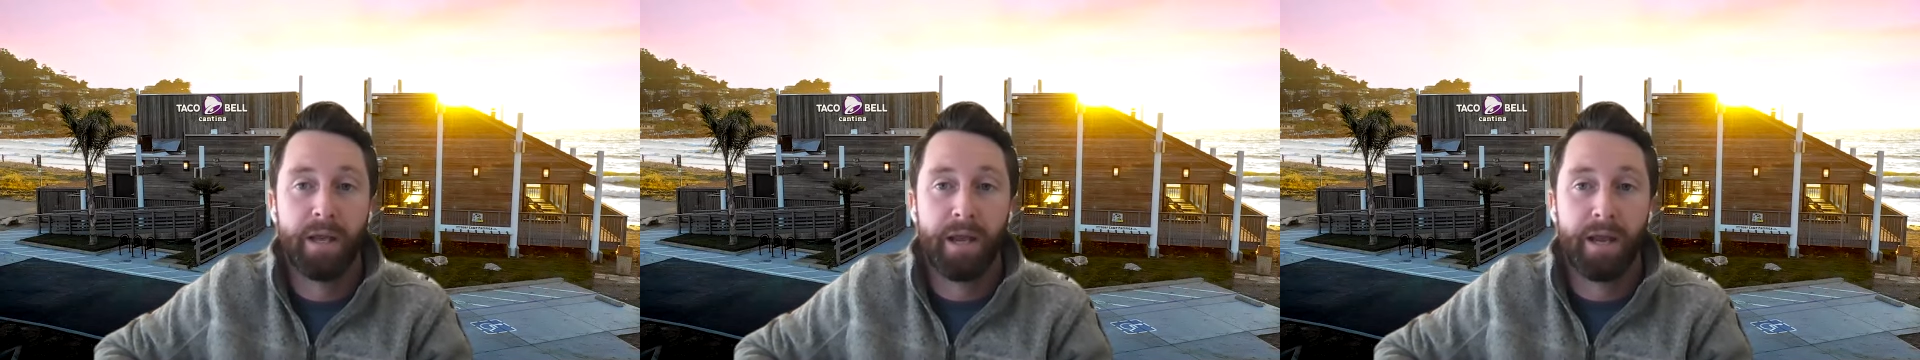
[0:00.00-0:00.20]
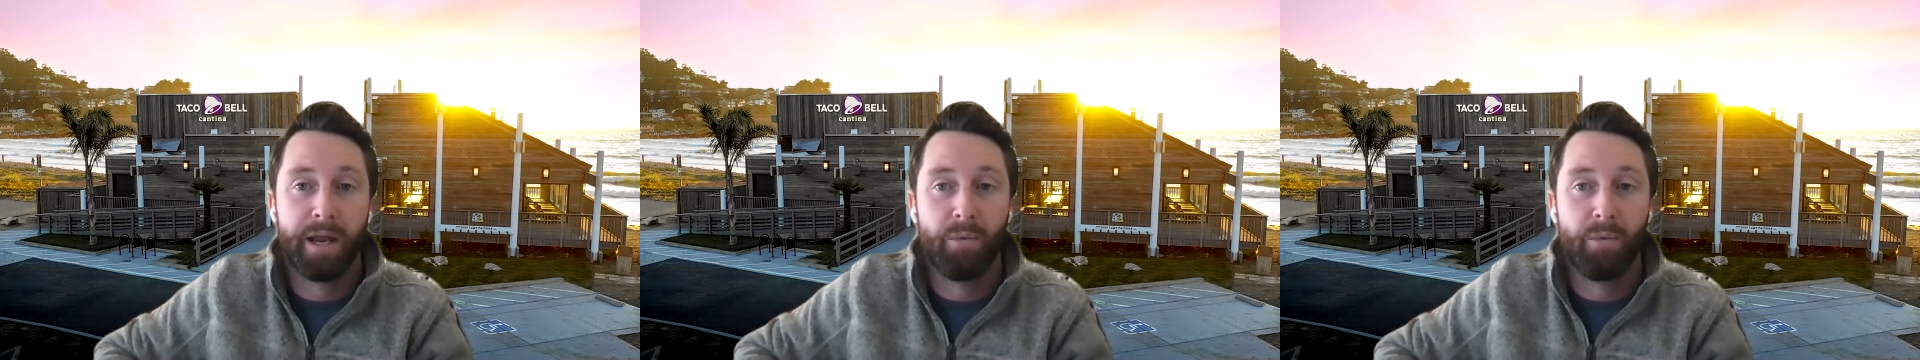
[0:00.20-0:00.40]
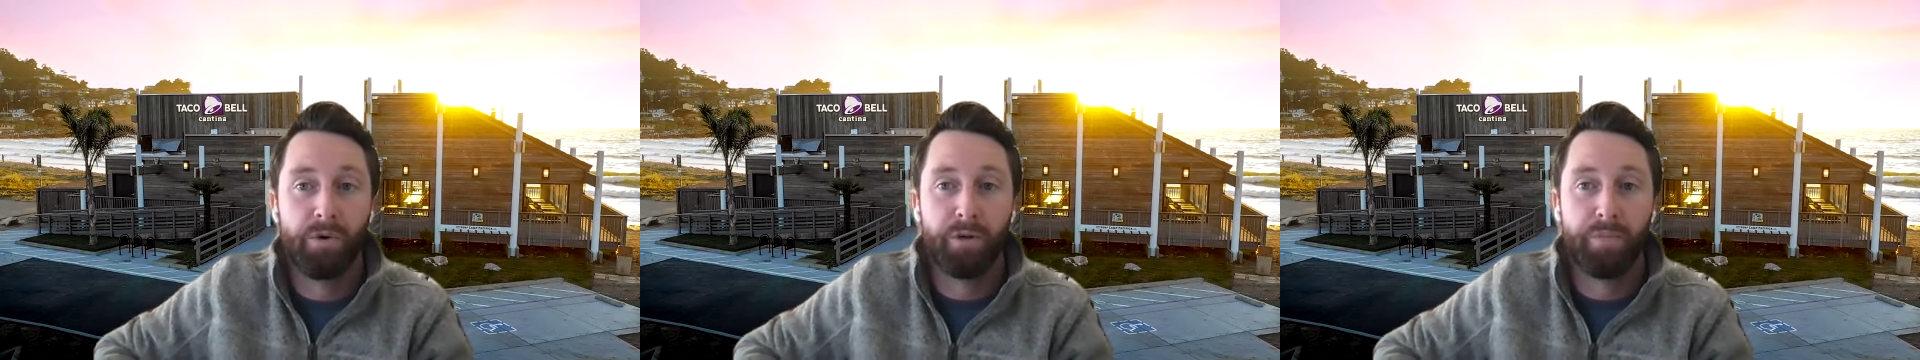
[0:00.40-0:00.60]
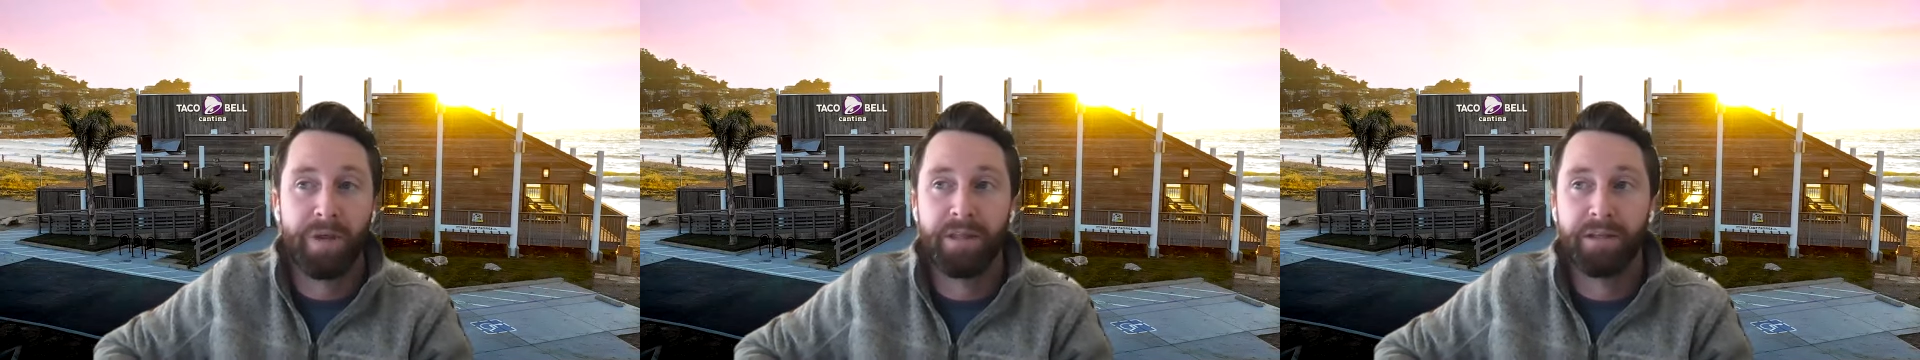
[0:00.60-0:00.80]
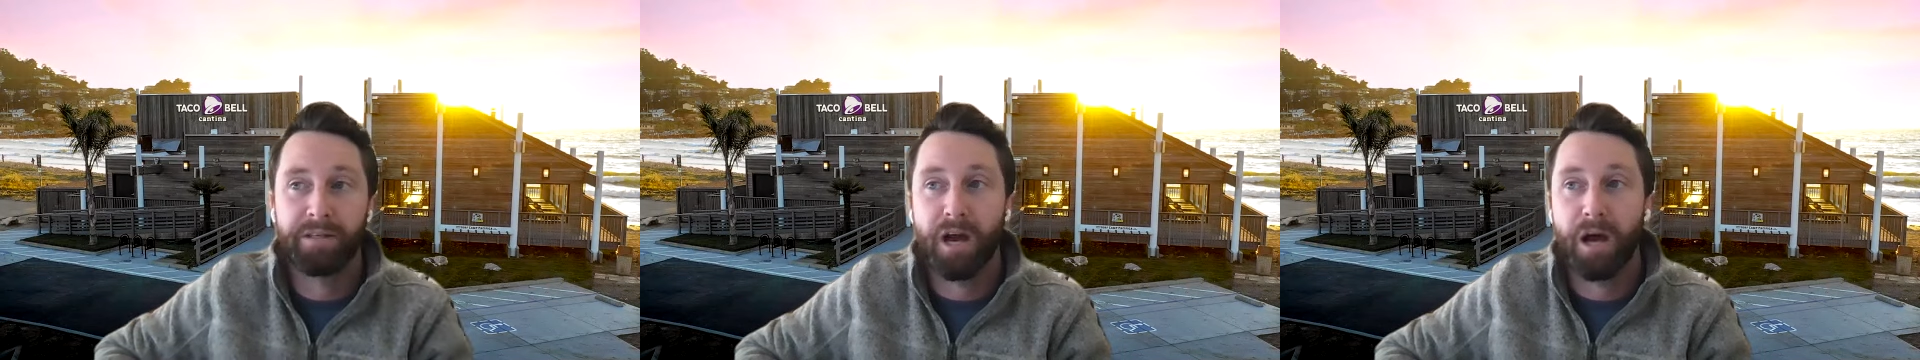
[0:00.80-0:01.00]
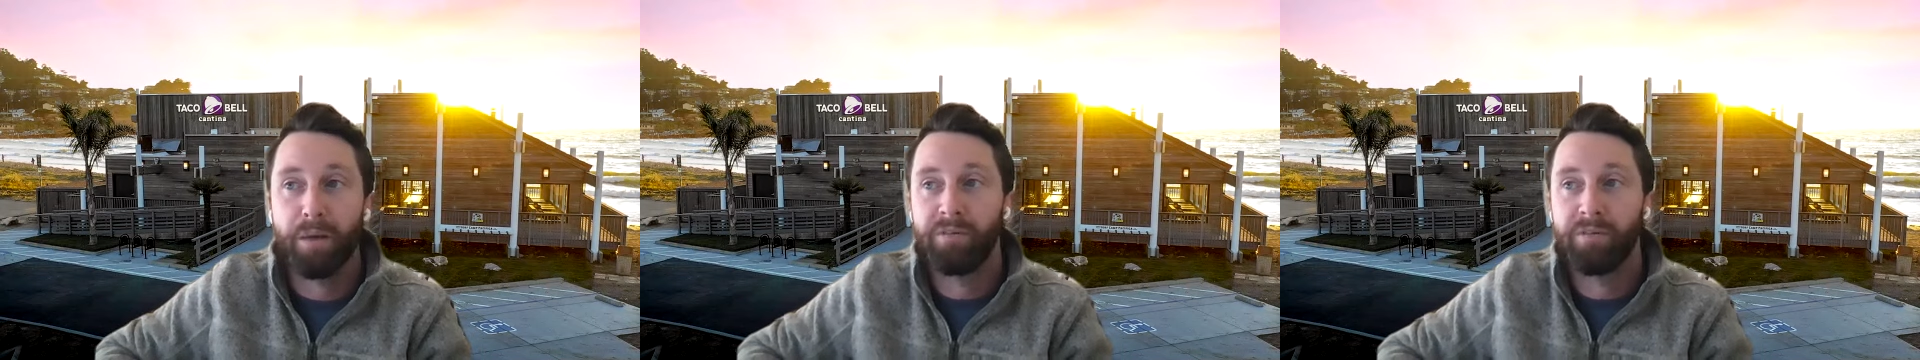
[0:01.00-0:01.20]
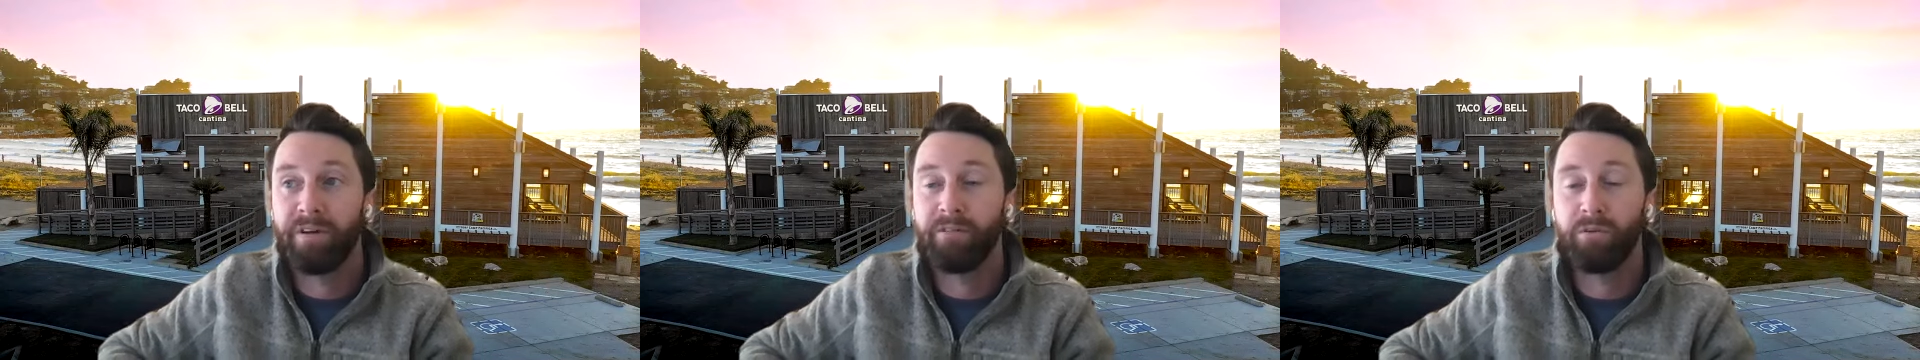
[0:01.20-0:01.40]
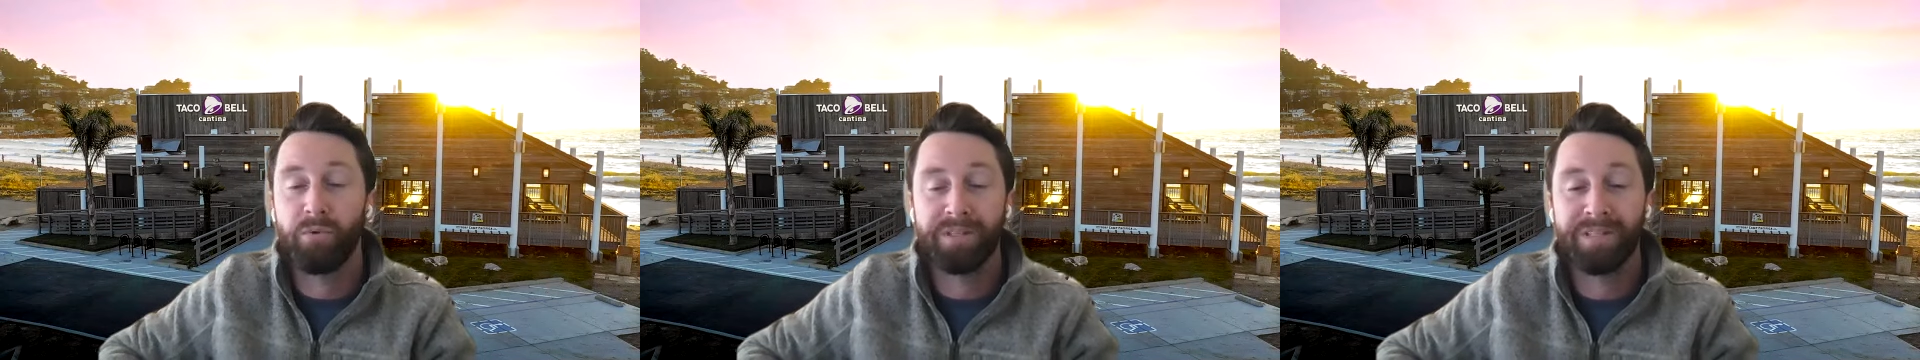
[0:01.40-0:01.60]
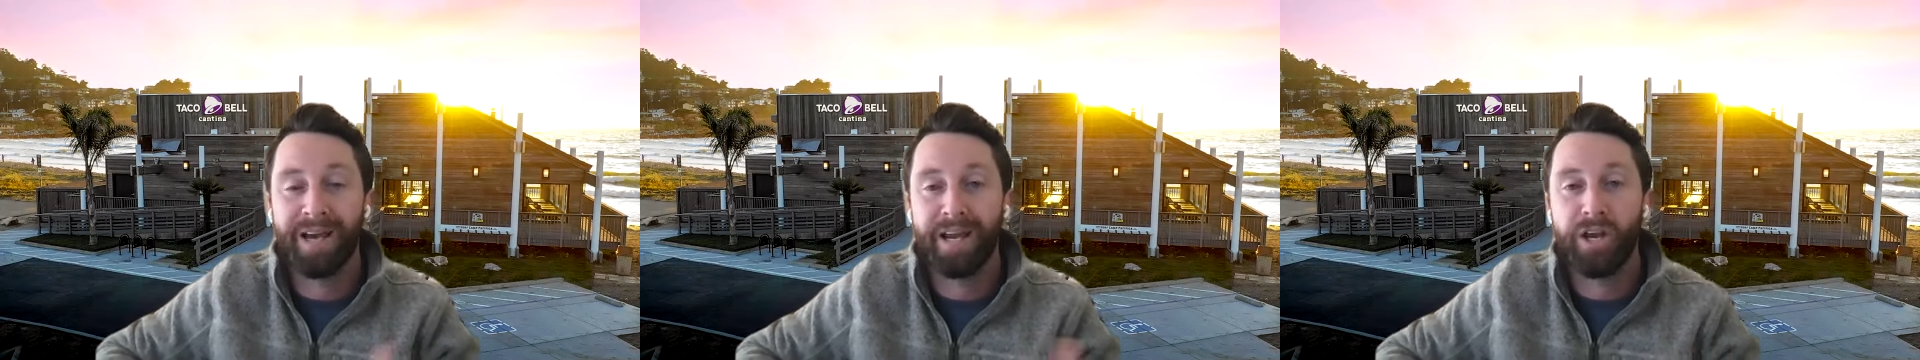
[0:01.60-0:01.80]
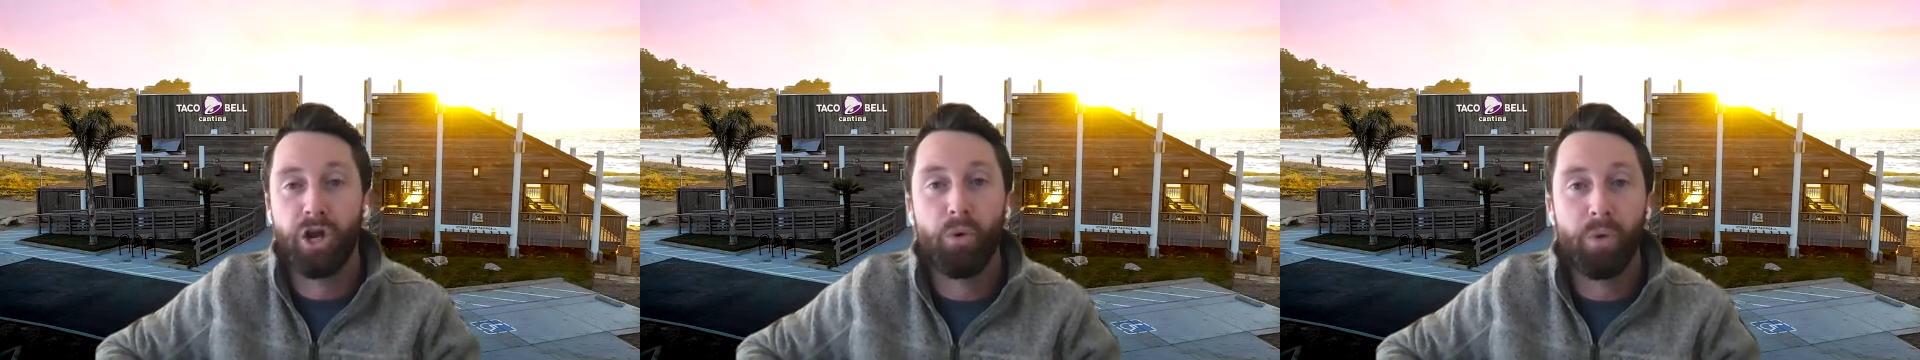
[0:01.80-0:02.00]
And I wanted to be at the top of everyone's
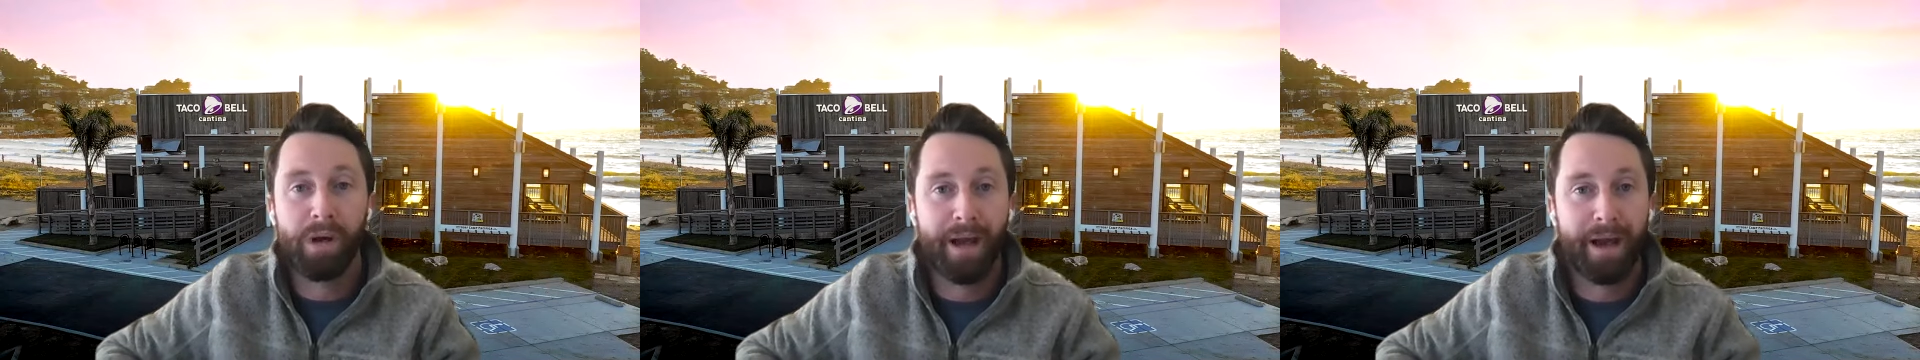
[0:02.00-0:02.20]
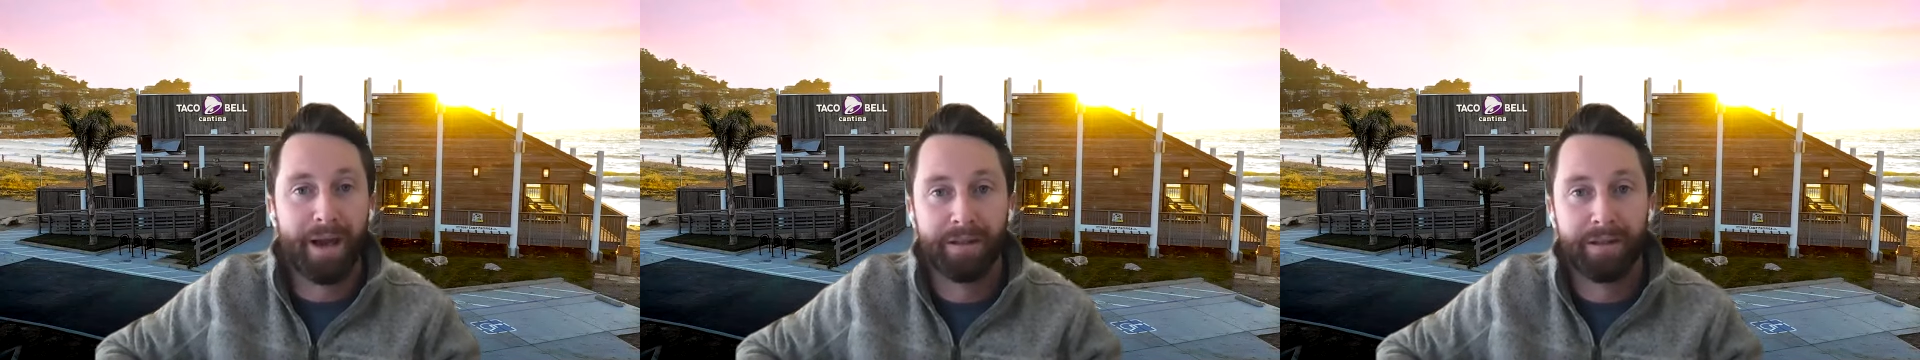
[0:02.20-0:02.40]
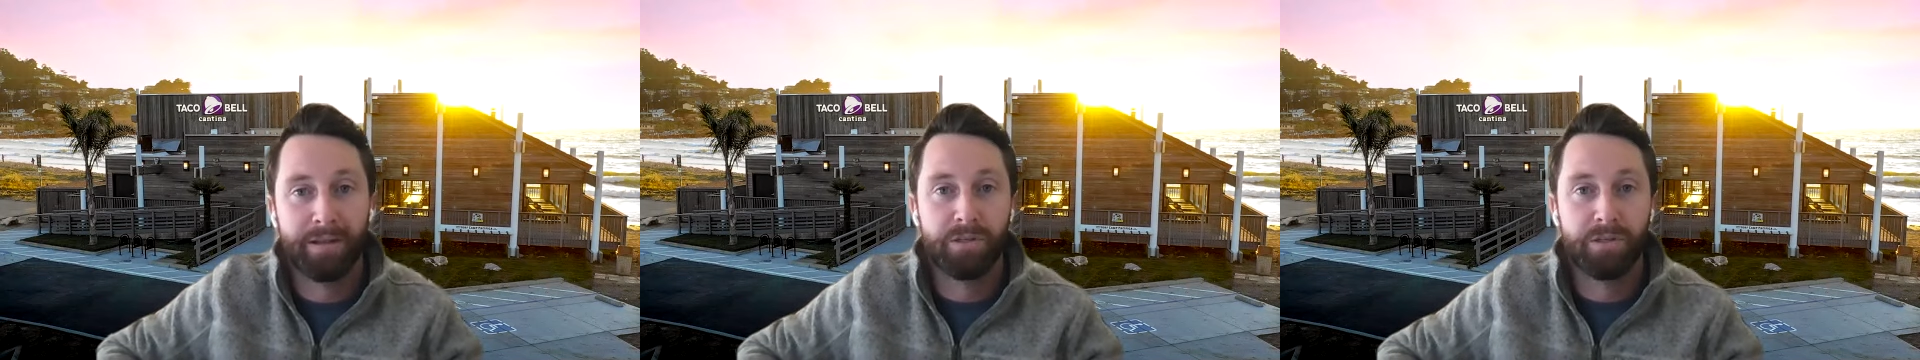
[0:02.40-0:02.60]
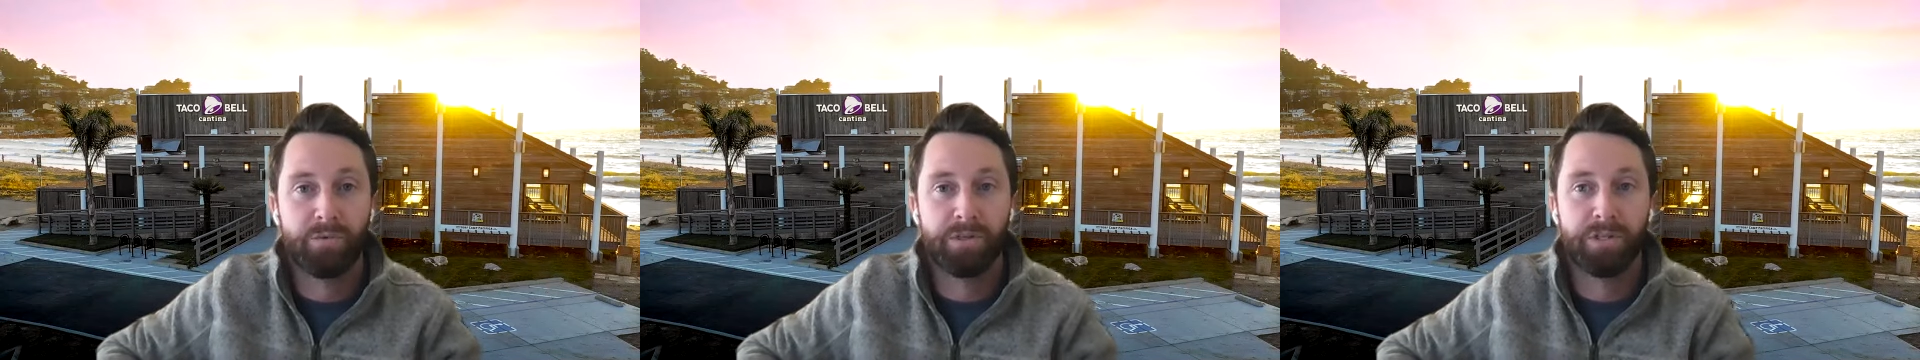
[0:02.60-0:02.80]
I know a guy list,